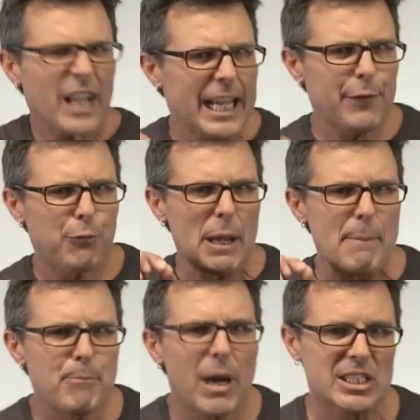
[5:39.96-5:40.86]
If we
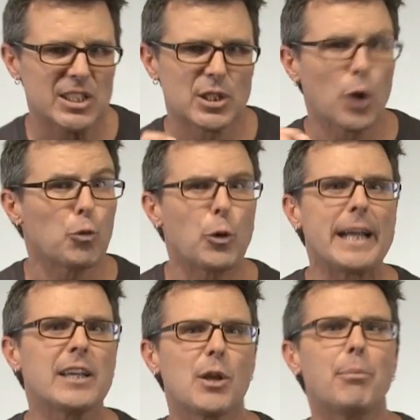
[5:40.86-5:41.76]
must
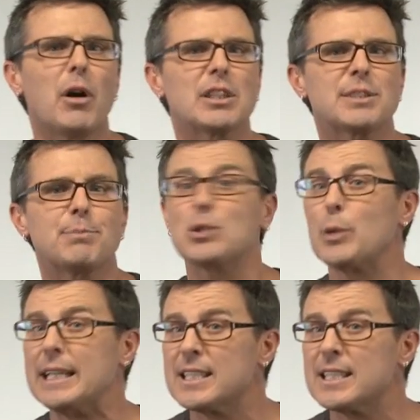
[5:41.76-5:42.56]
ring the boss between